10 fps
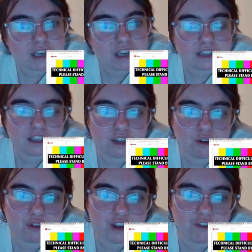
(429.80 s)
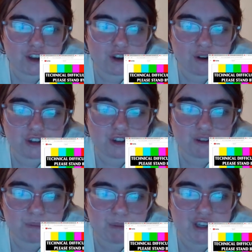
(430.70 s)
Technical
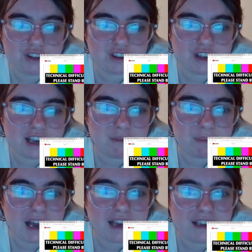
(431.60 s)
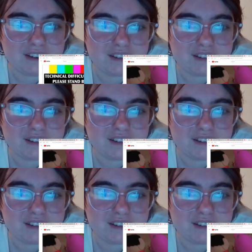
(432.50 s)
difficulties. Please stand by.